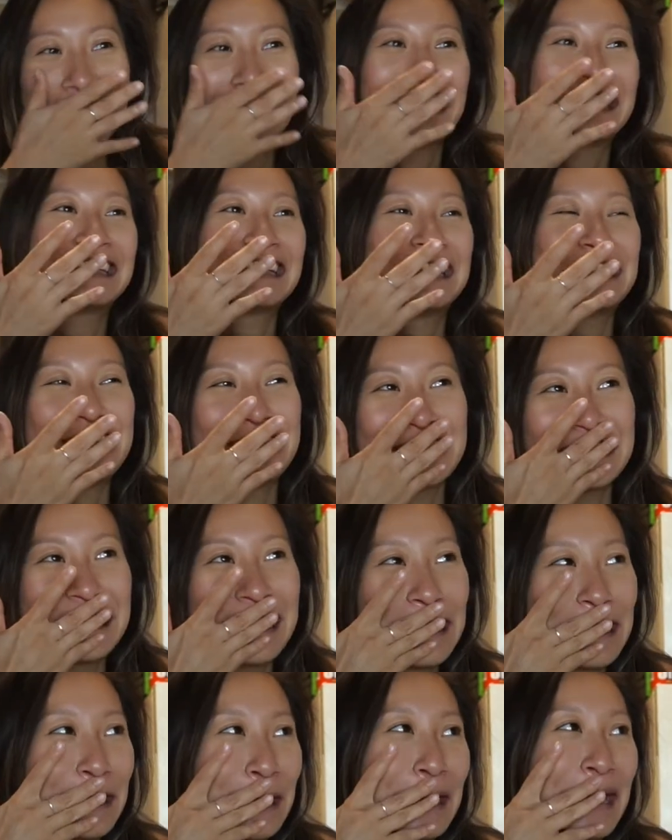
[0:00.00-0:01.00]
like, just
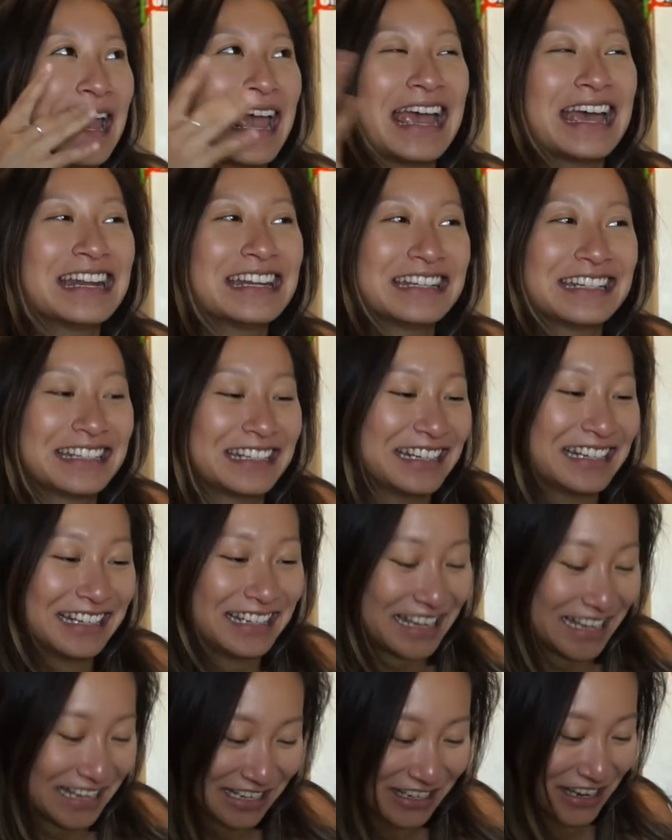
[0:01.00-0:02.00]
like can't
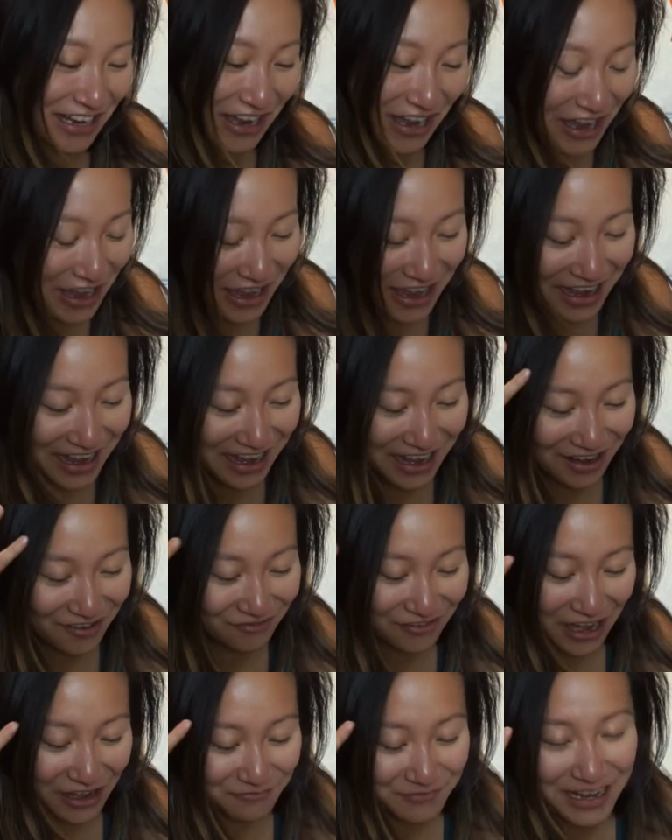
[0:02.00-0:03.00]
like
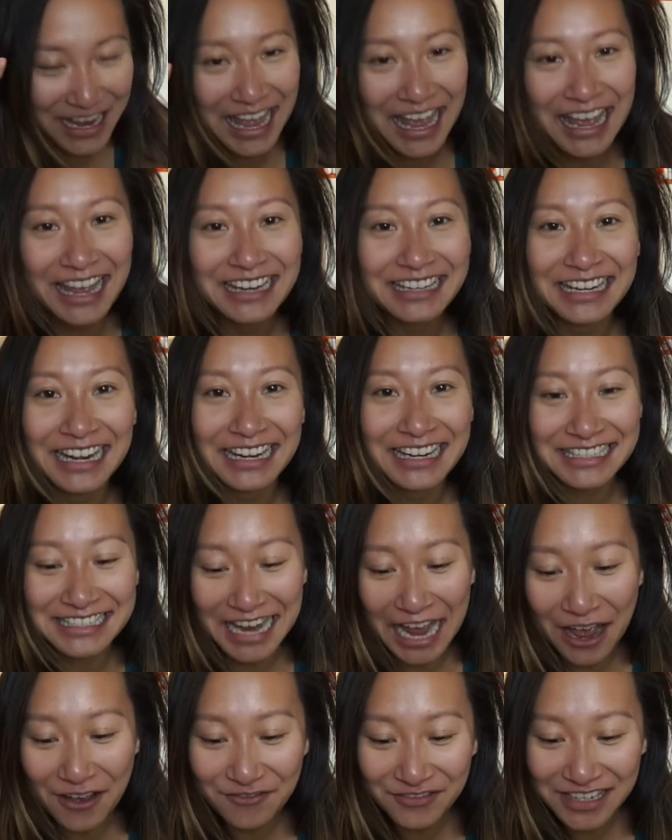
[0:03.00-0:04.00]
wrap my head that it's
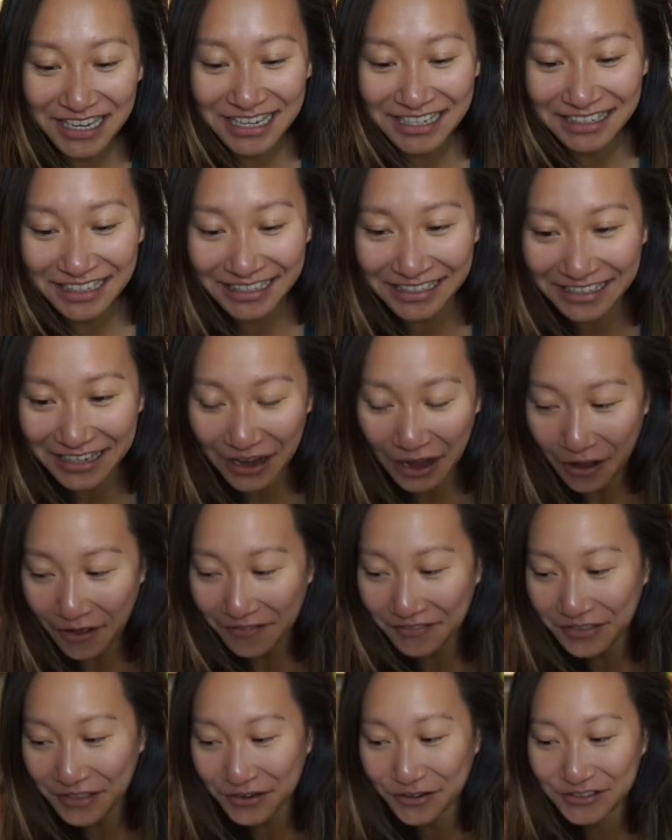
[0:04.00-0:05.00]
happening. Like
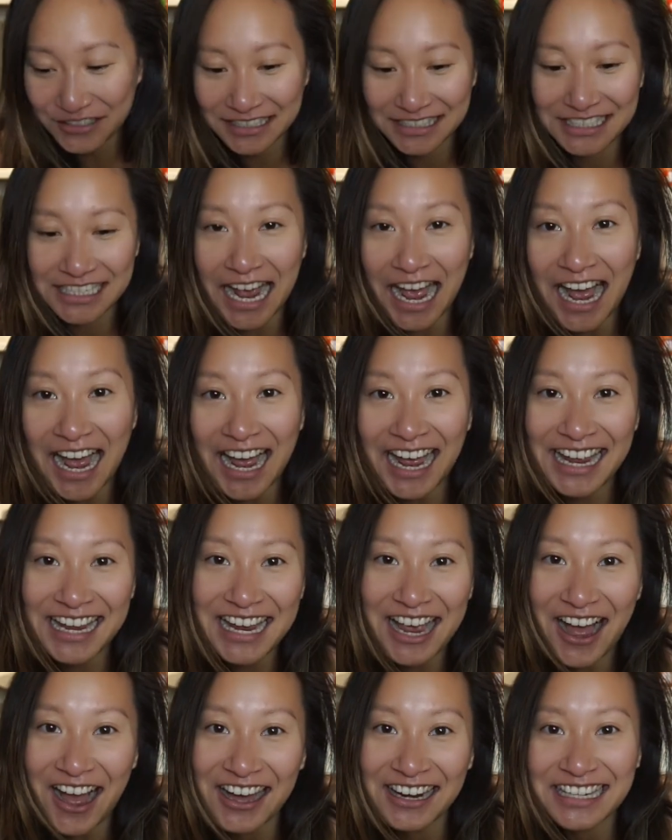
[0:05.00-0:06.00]
there's this
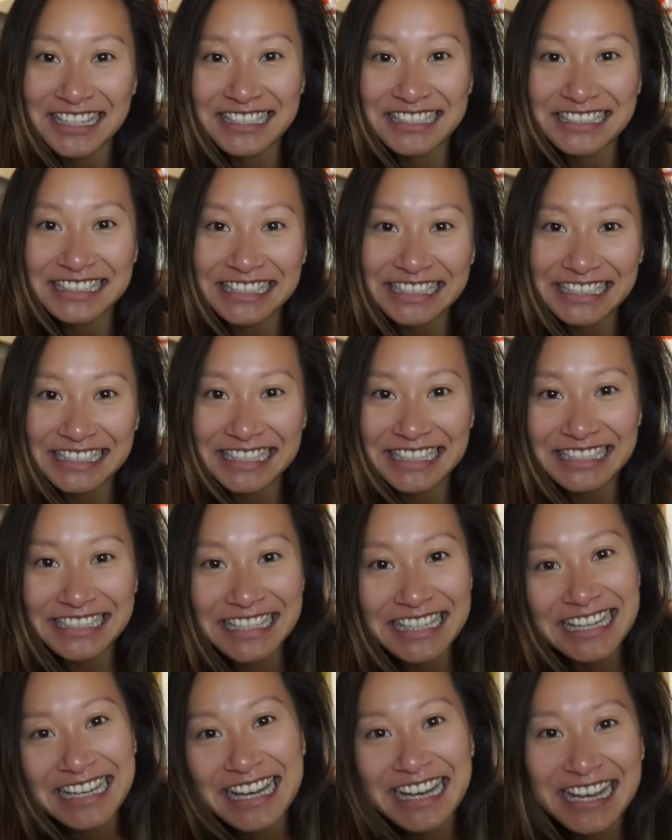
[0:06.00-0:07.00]
guy on his knees
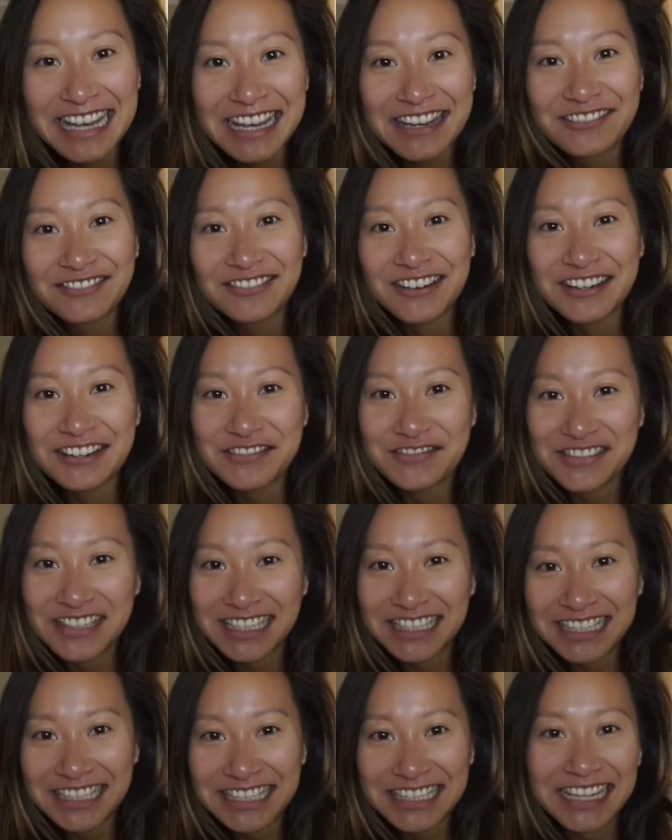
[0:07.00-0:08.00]
in front of
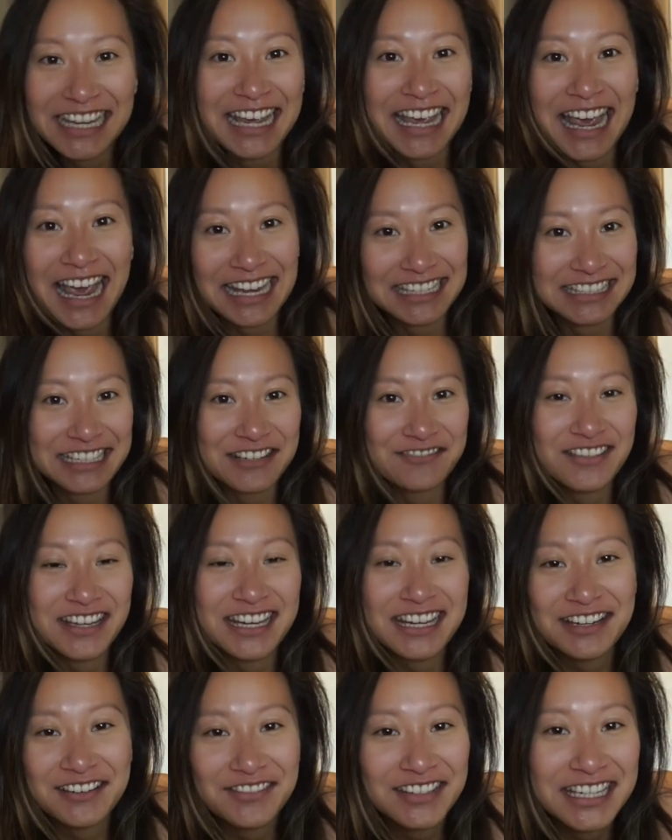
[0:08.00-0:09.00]
me asking
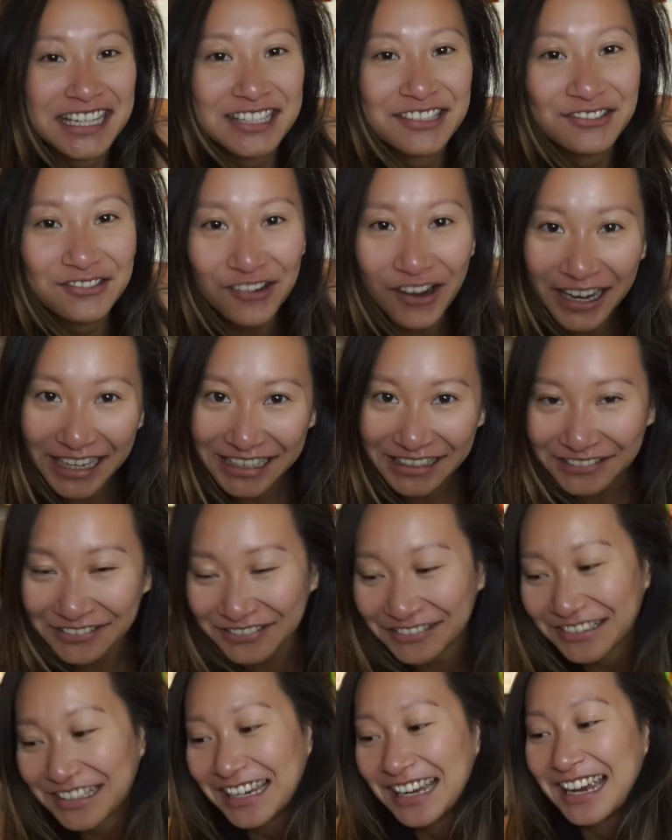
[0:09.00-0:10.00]
me to be his
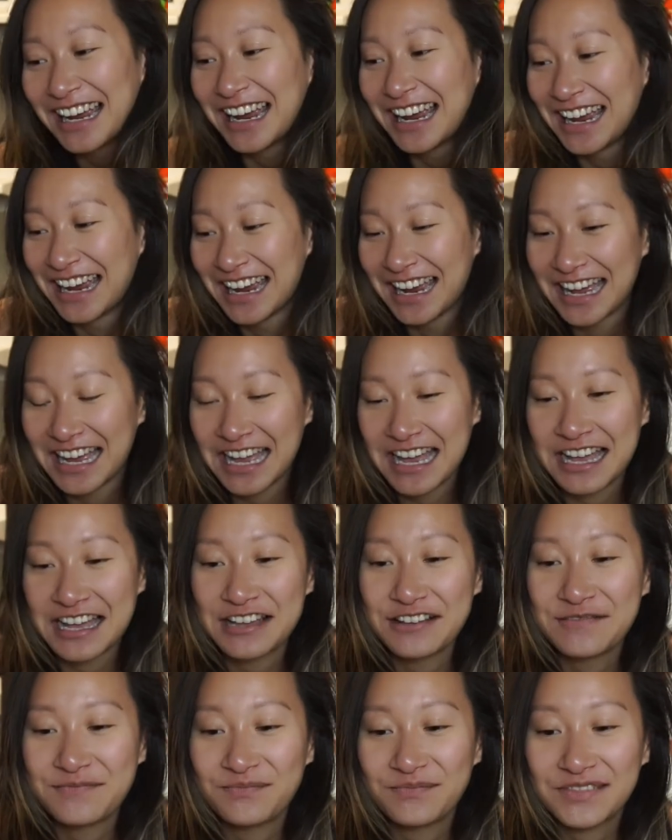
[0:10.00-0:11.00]
wife.
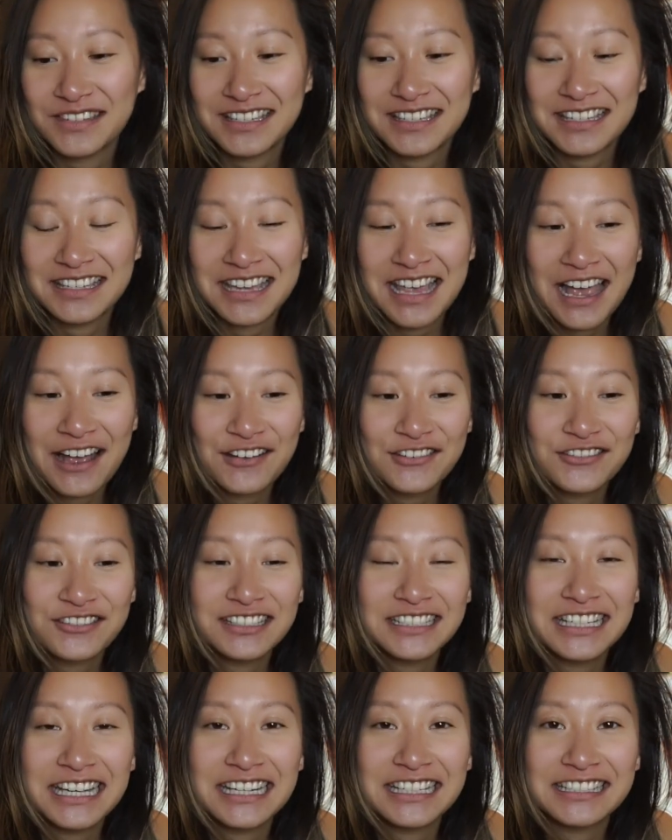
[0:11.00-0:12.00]
Um, yeah, it was
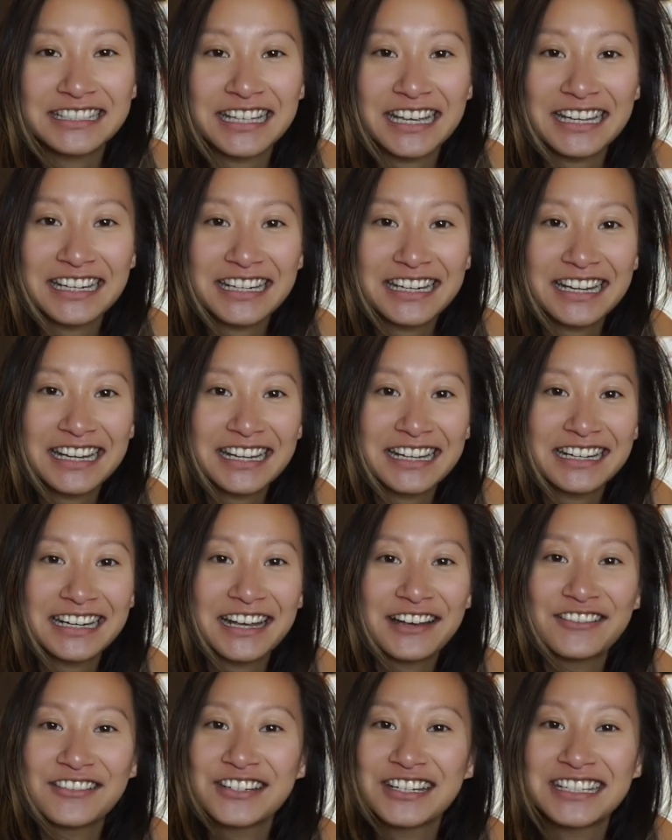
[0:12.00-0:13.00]
really exciting and
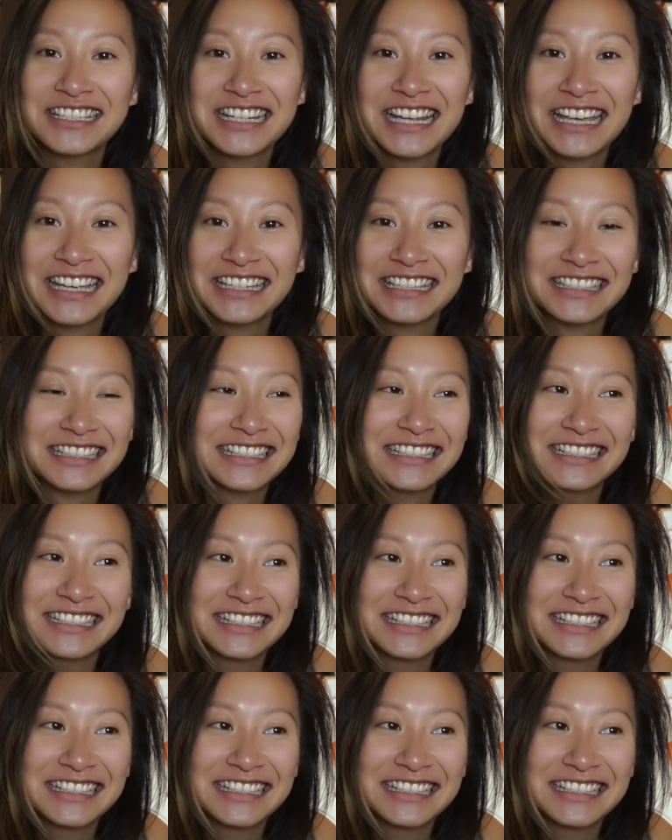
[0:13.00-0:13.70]
I was just like,